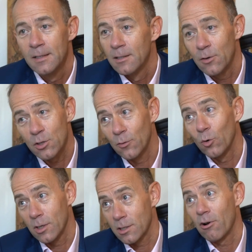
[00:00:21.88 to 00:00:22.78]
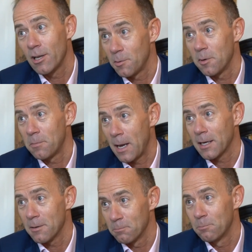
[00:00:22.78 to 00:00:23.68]
First of all, it's great to be
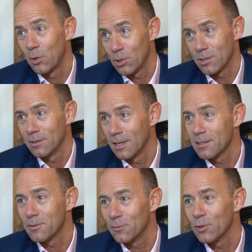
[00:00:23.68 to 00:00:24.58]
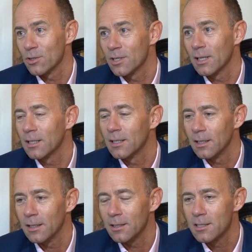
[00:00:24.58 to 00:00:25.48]
back in person. That's the first thing.
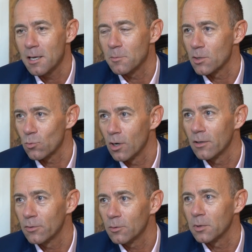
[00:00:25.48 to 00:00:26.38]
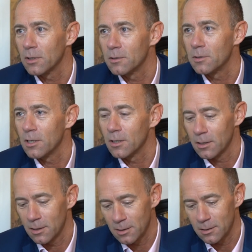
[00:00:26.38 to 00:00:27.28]
Teams is wonderful, but
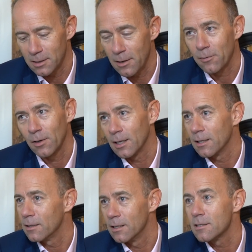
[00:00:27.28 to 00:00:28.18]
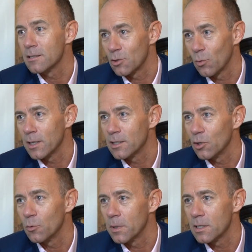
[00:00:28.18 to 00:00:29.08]
definitely this is the way to
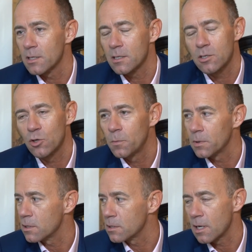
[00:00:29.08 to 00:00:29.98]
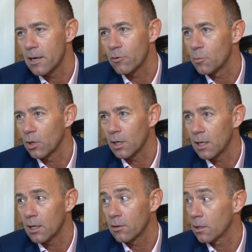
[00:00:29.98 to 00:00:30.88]
do business. Super to see everybody
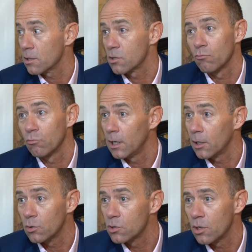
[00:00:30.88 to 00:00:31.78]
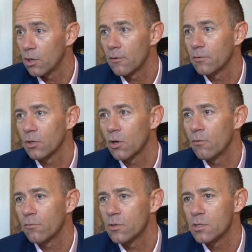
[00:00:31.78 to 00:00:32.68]
here. I think there's a really good turnout for the
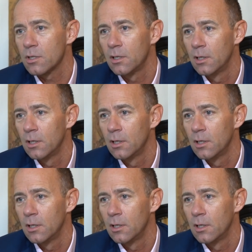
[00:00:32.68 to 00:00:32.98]
conference.